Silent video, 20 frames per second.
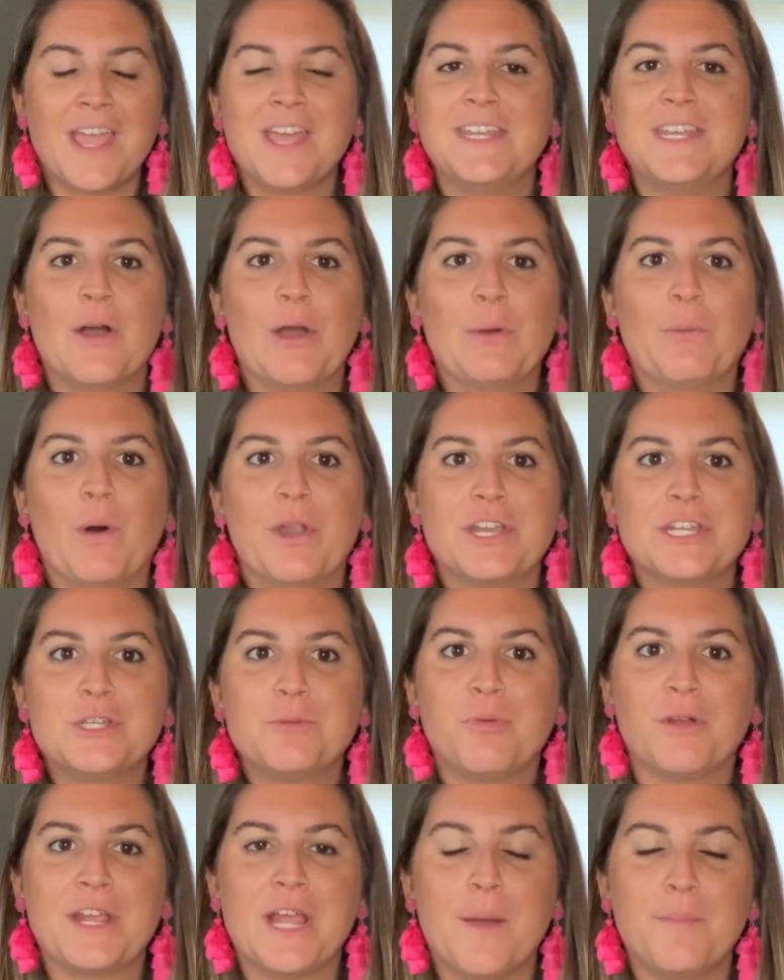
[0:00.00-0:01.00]
Now, I wanted to
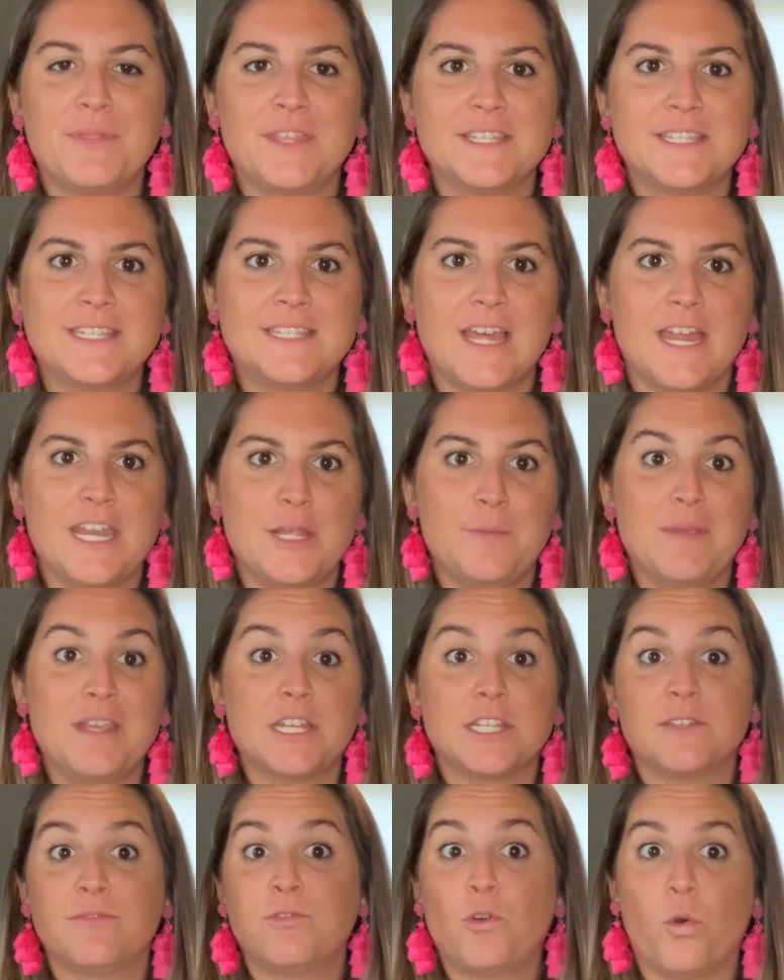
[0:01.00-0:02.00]
bring up this study
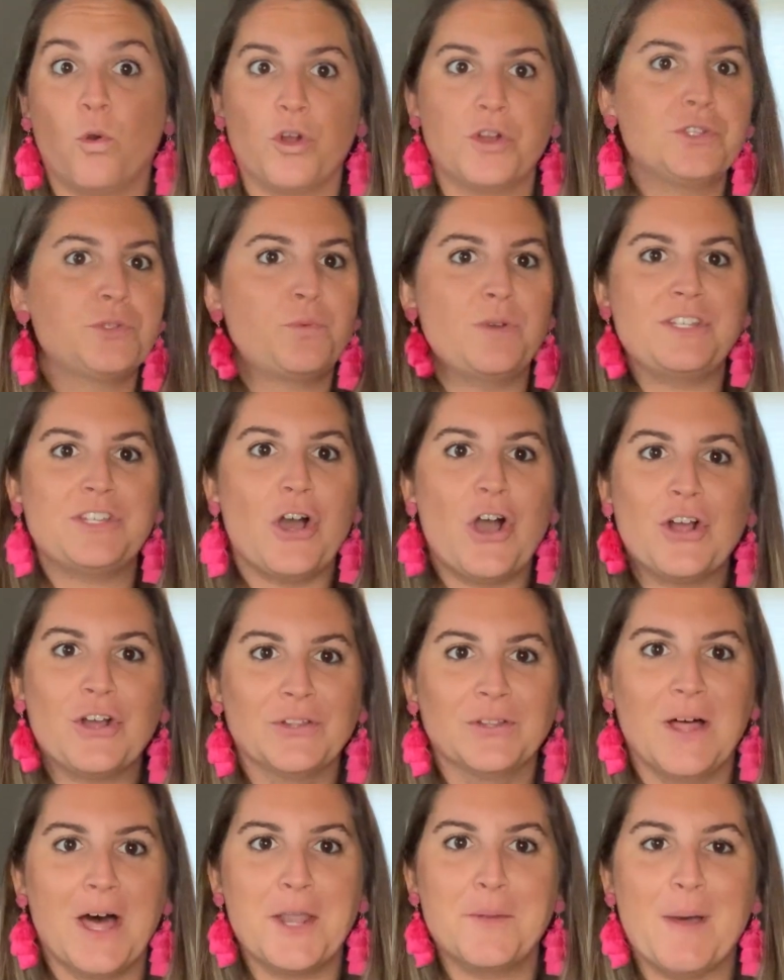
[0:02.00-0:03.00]
because, of course, we talk a
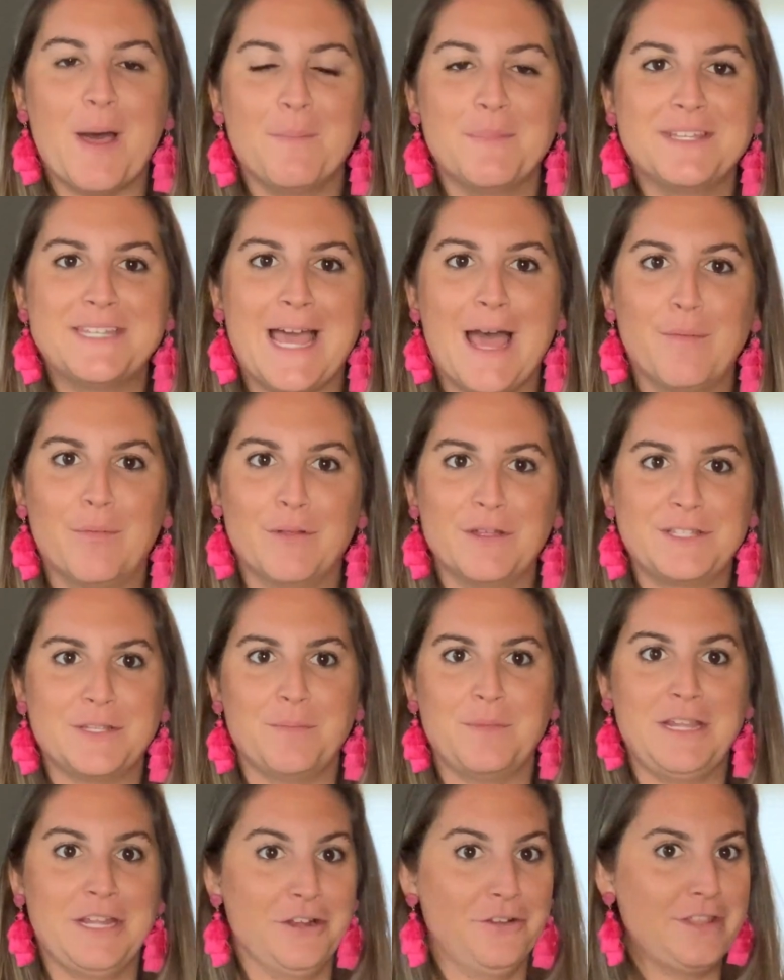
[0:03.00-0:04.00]
lot about
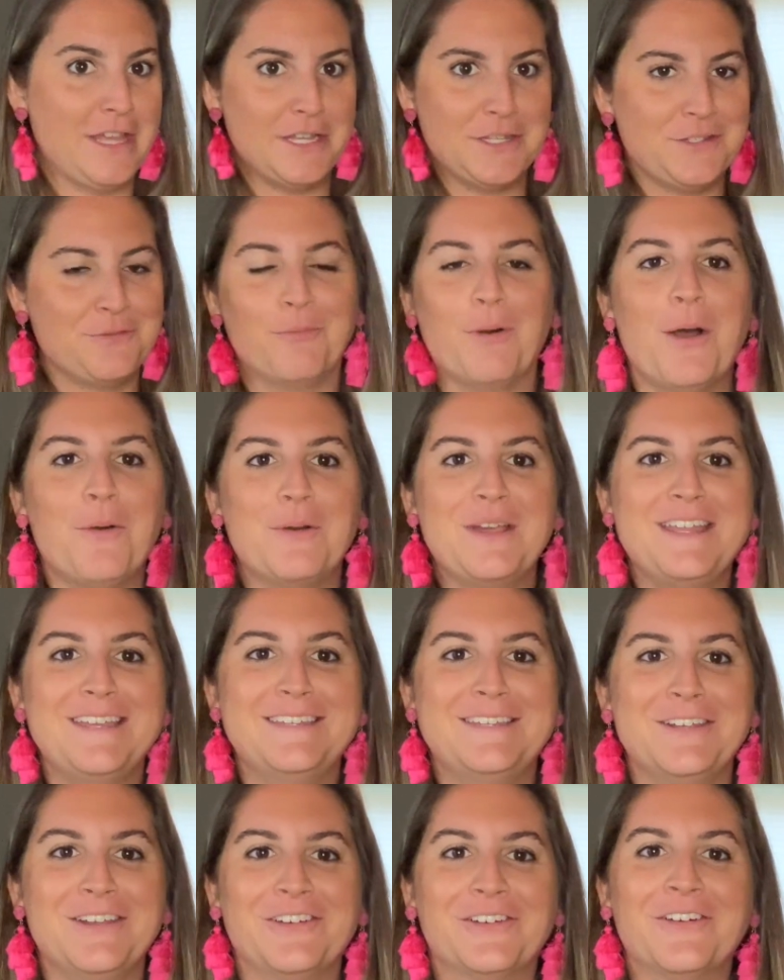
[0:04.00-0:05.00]
metabolism here. That's what we
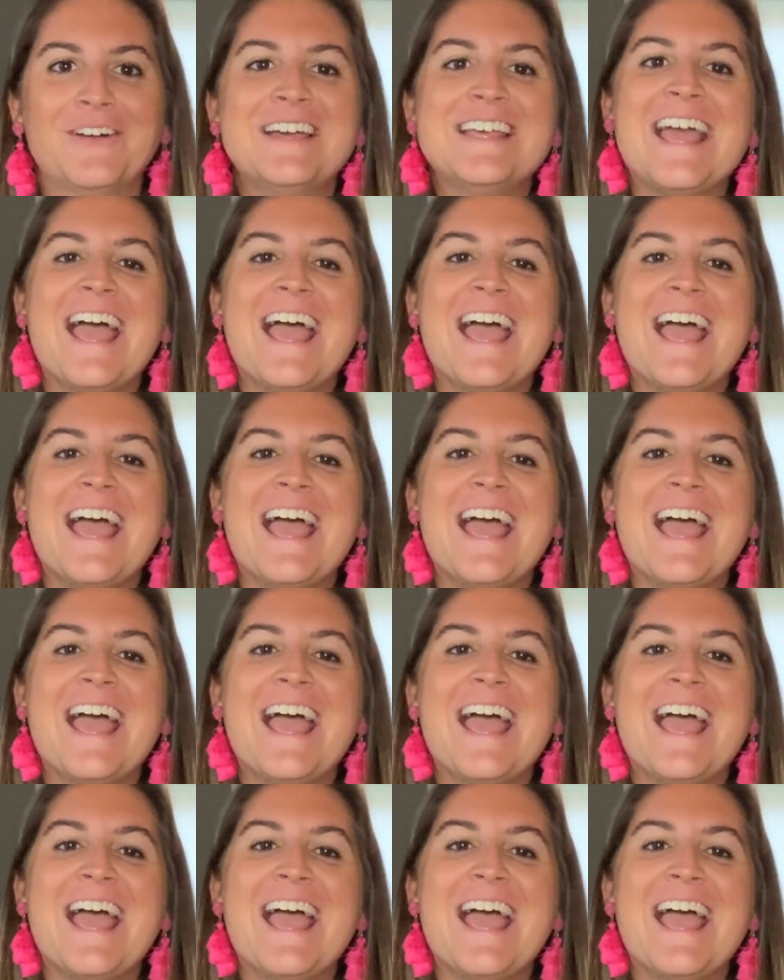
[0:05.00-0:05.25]
do.